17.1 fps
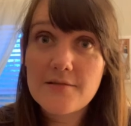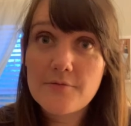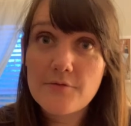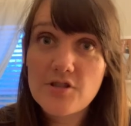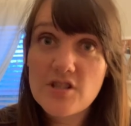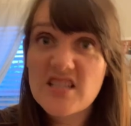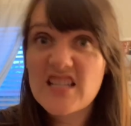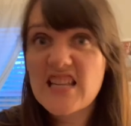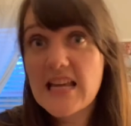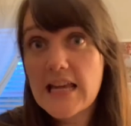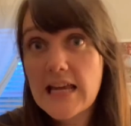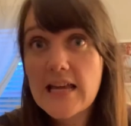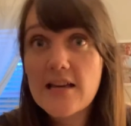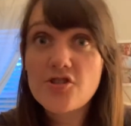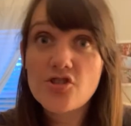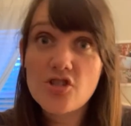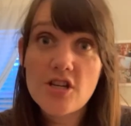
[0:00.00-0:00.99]
which is
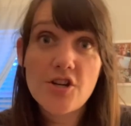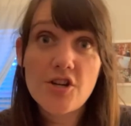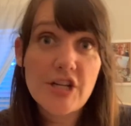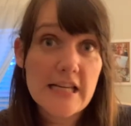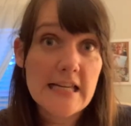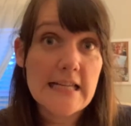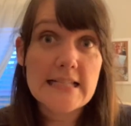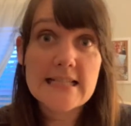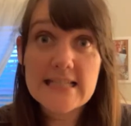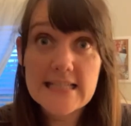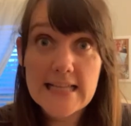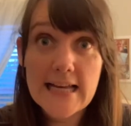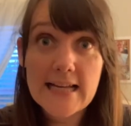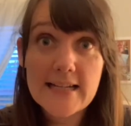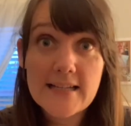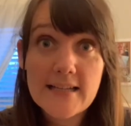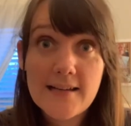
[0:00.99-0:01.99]
he, she, or it
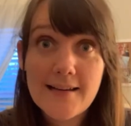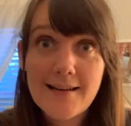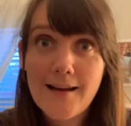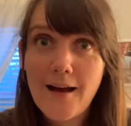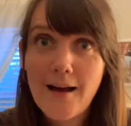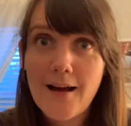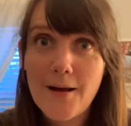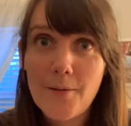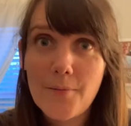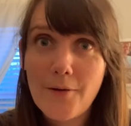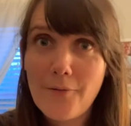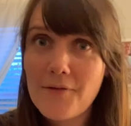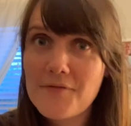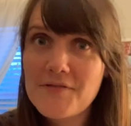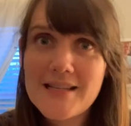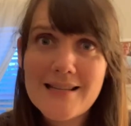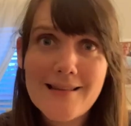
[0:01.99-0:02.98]
said. And
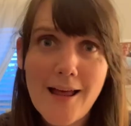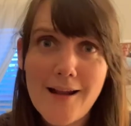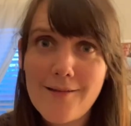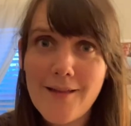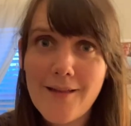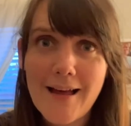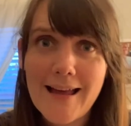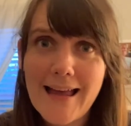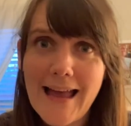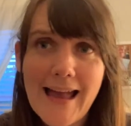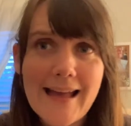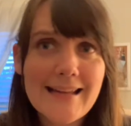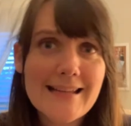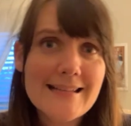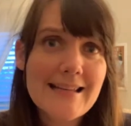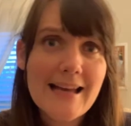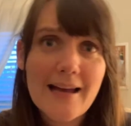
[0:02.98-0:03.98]
we've seen that a lot.
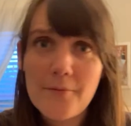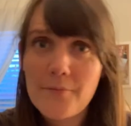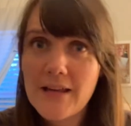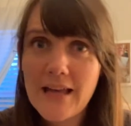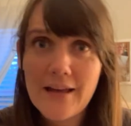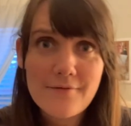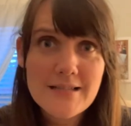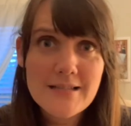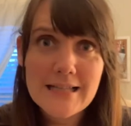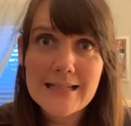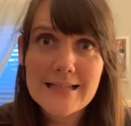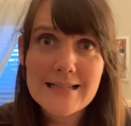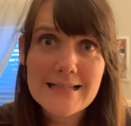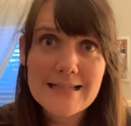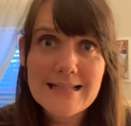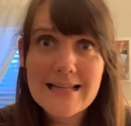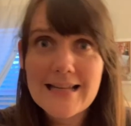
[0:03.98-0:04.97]
Anytime we have
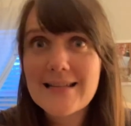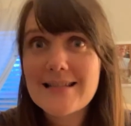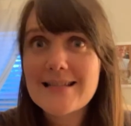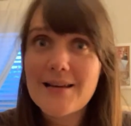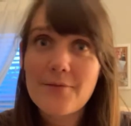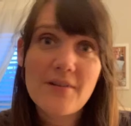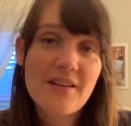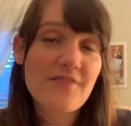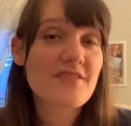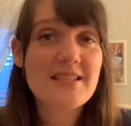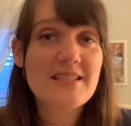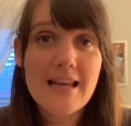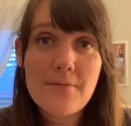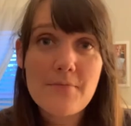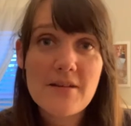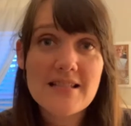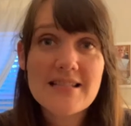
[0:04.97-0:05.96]
sentences, anytime we have
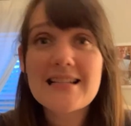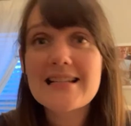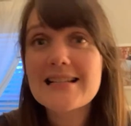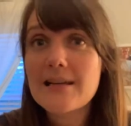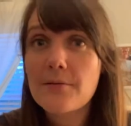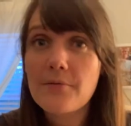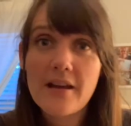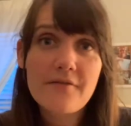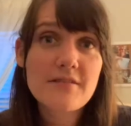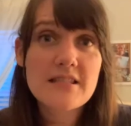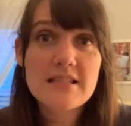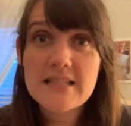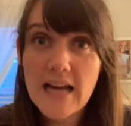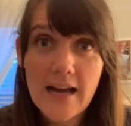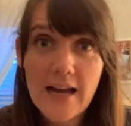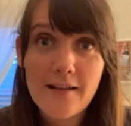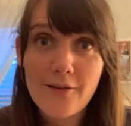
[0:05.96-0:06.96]
statements, anytime we have
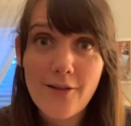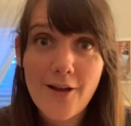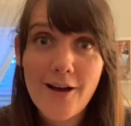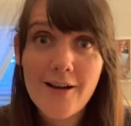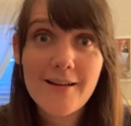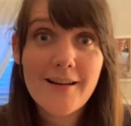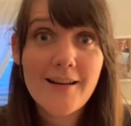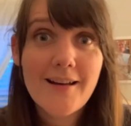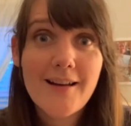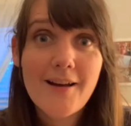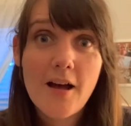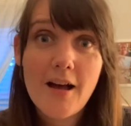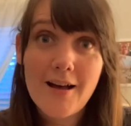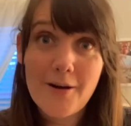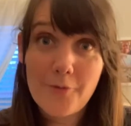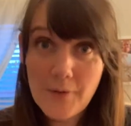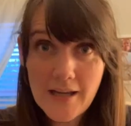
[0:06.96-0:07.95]
dialogue,
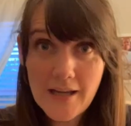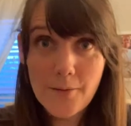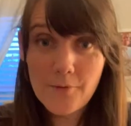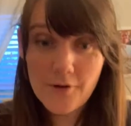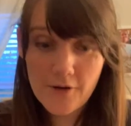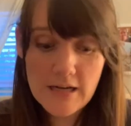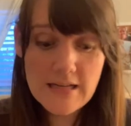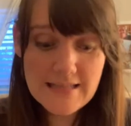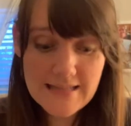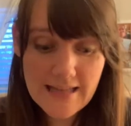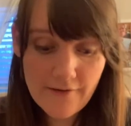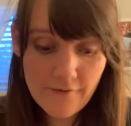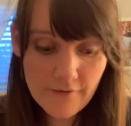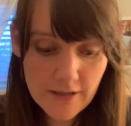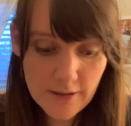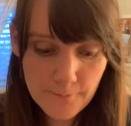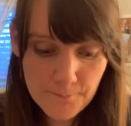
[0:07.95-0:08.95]
we come across that
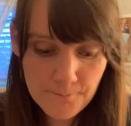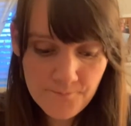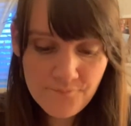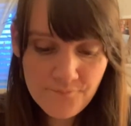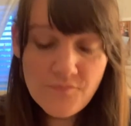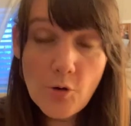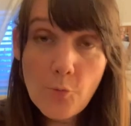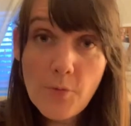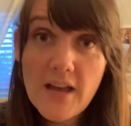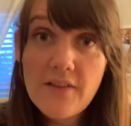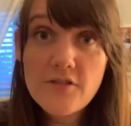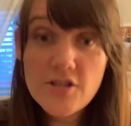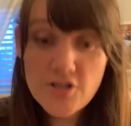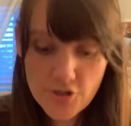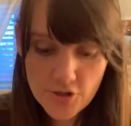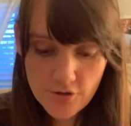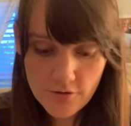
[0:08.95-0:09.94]
verb. We have
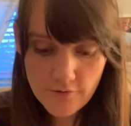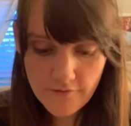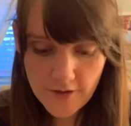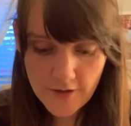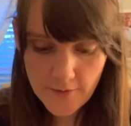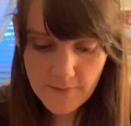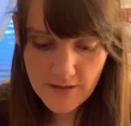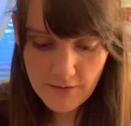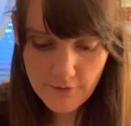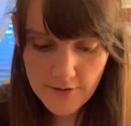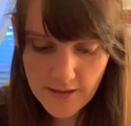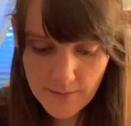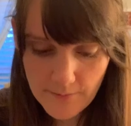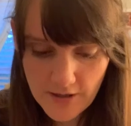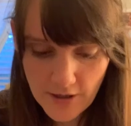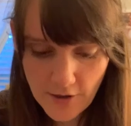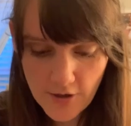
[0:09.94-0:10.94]
this new verb that we're
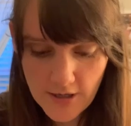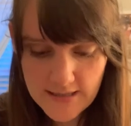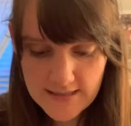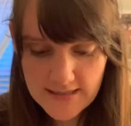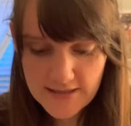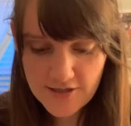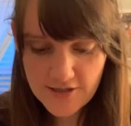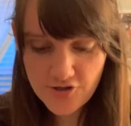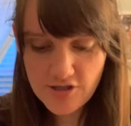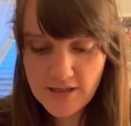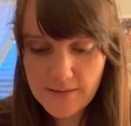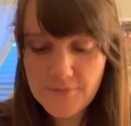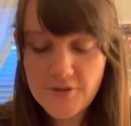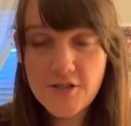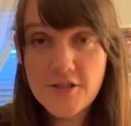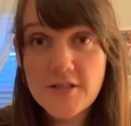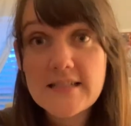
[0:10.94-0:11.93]
coming across in this
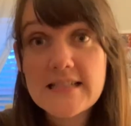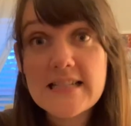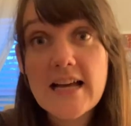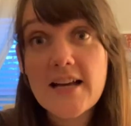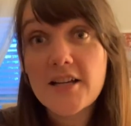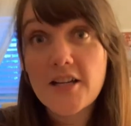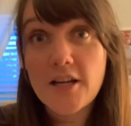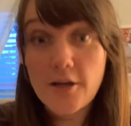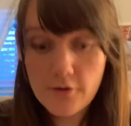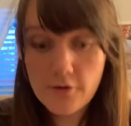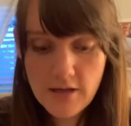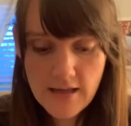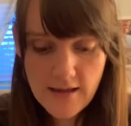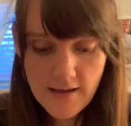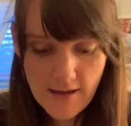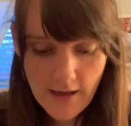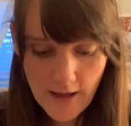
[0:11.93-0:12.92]
chapter, nego.
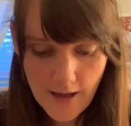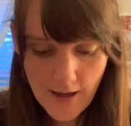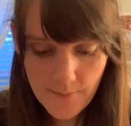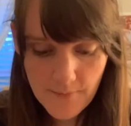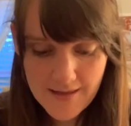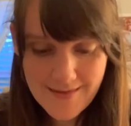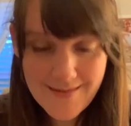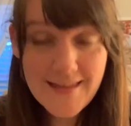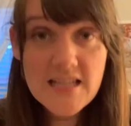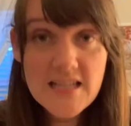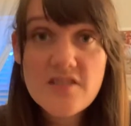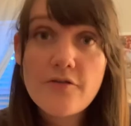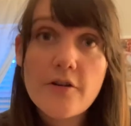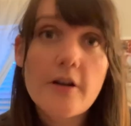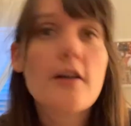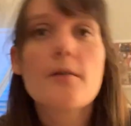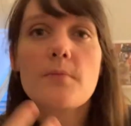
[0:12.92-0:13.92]
And this
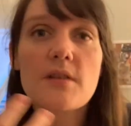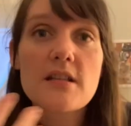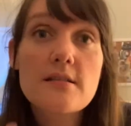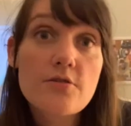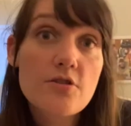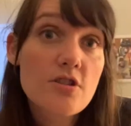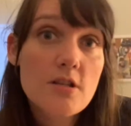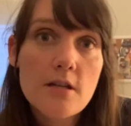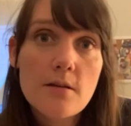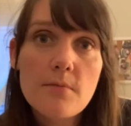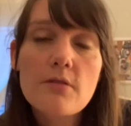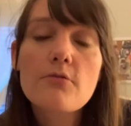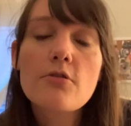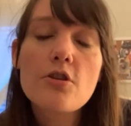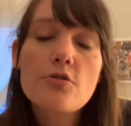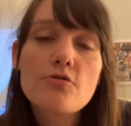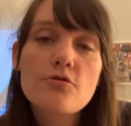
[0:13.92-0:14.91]
verb is just going to be
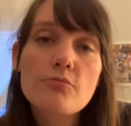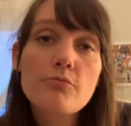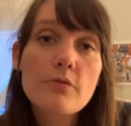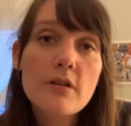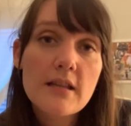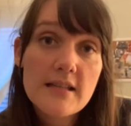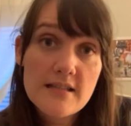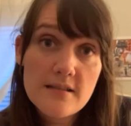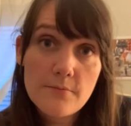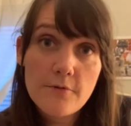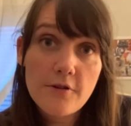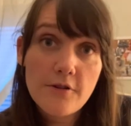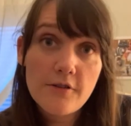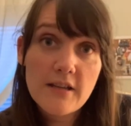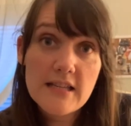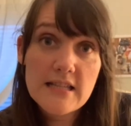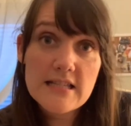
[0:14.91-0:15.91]
used really
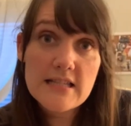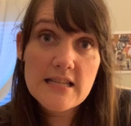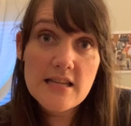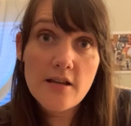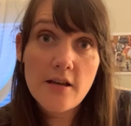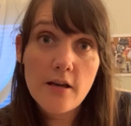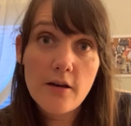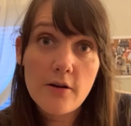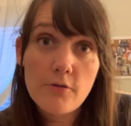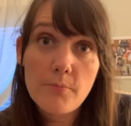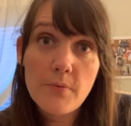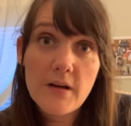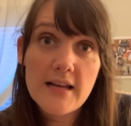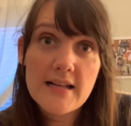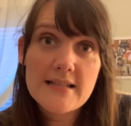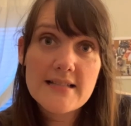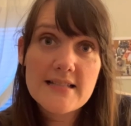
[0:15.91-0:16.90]
similarly to deco,
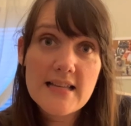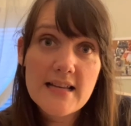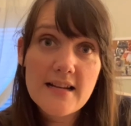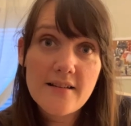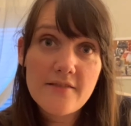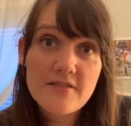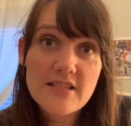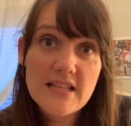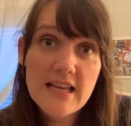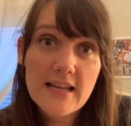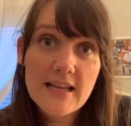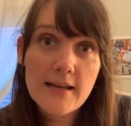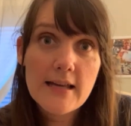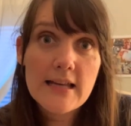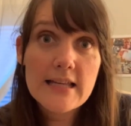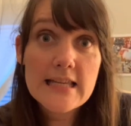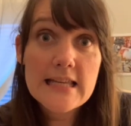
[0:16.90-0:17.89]
but instead of saying
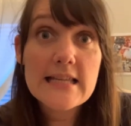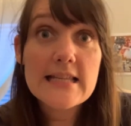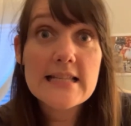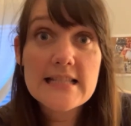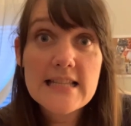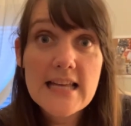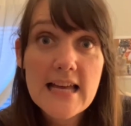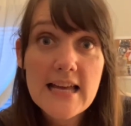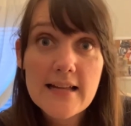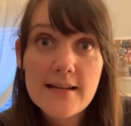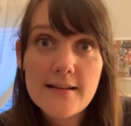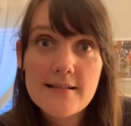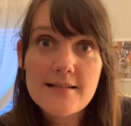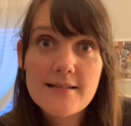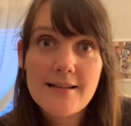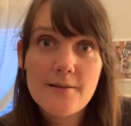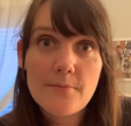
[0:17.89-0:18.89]
he said,
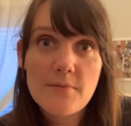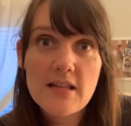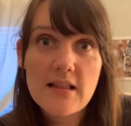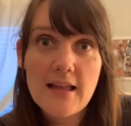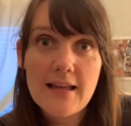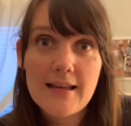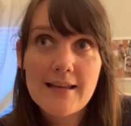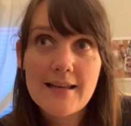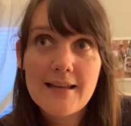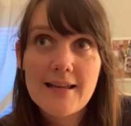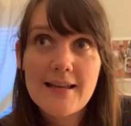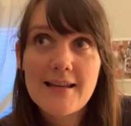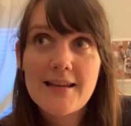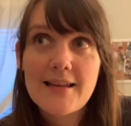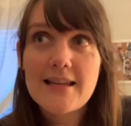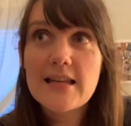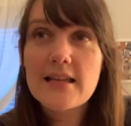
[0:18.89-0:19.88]
it's going to be like
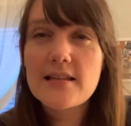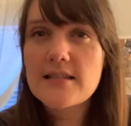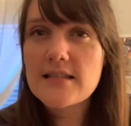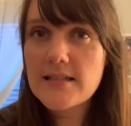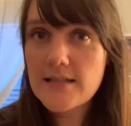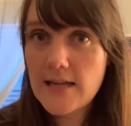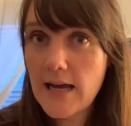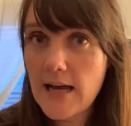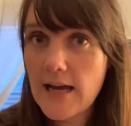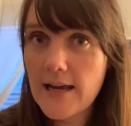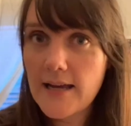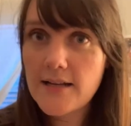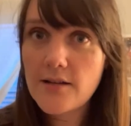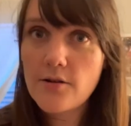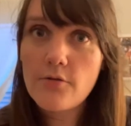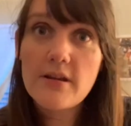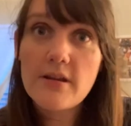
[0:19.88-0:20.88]
he
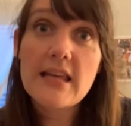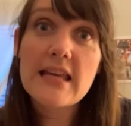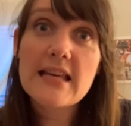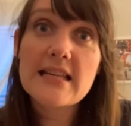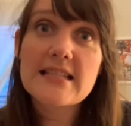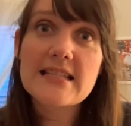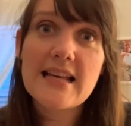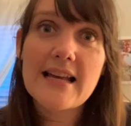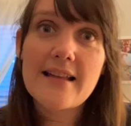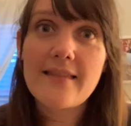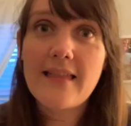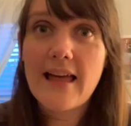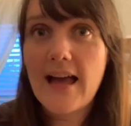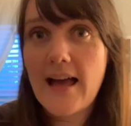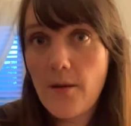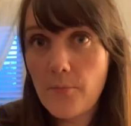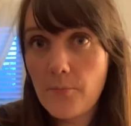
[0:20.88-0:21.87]
denied, or he said
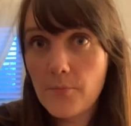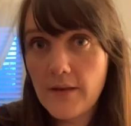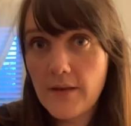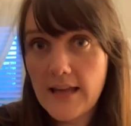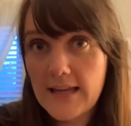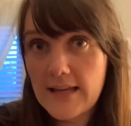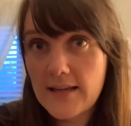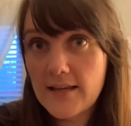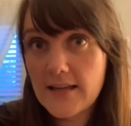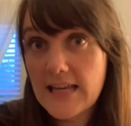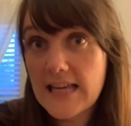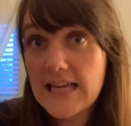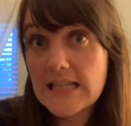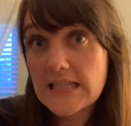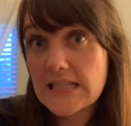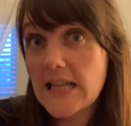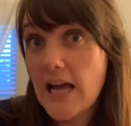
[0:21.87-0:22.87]
that blank
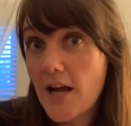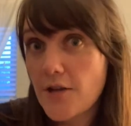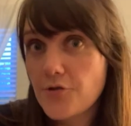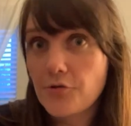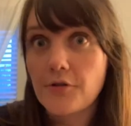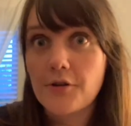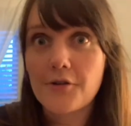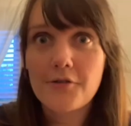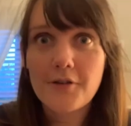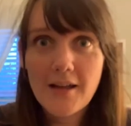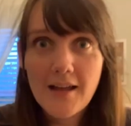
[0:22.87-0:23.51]
is not true.